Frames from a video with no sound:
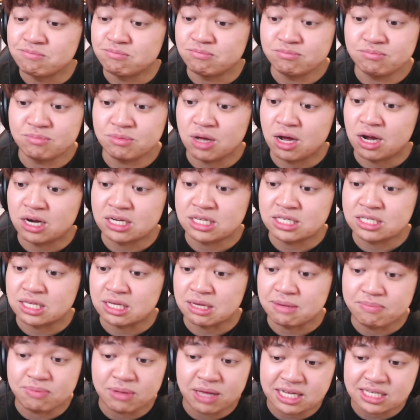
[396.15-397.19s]
honestly
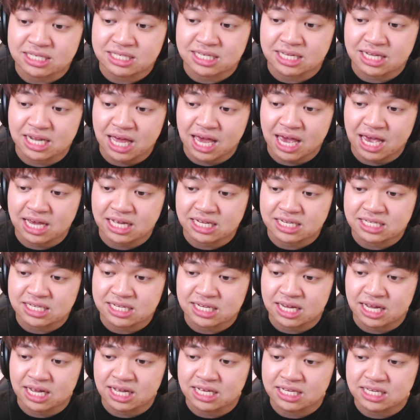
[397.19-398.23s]
blessed today
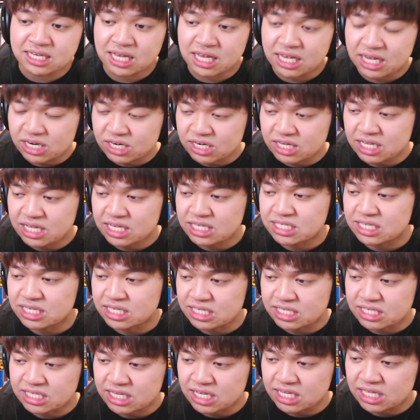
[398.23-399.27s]
to hear this
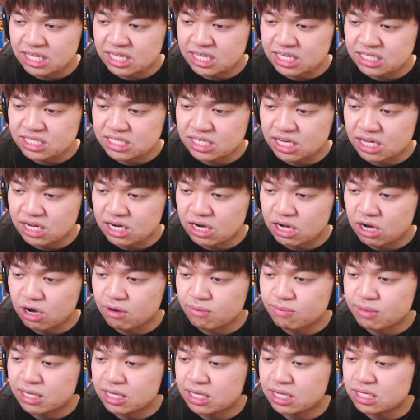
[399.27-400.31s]
and see this, you know,
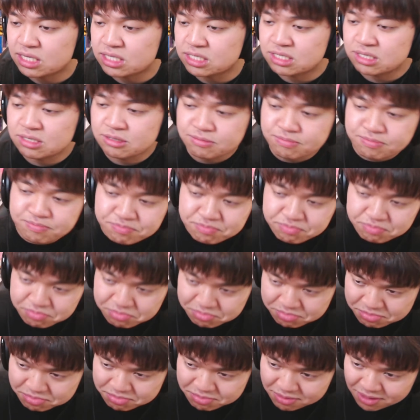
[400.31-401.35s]
because
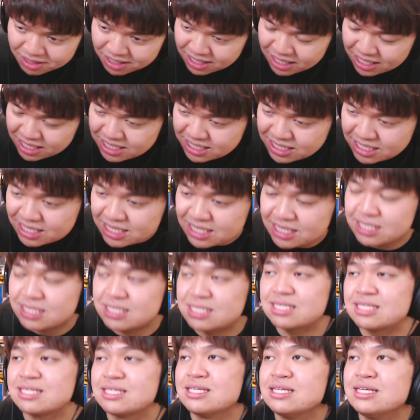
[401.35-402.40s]
this
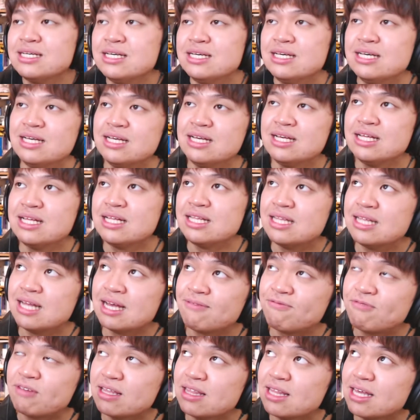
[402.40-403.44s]
is... I
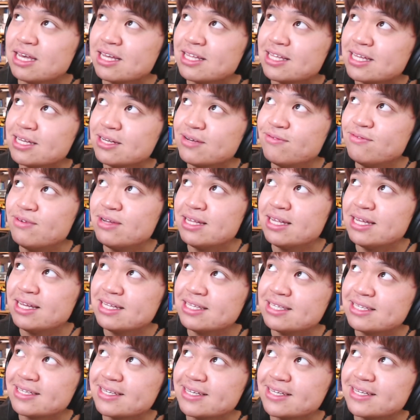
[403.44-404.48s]
feel like we
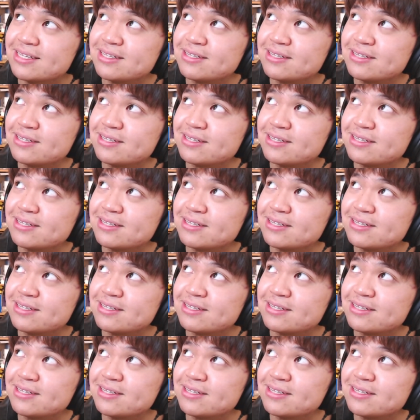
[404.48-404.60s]
need to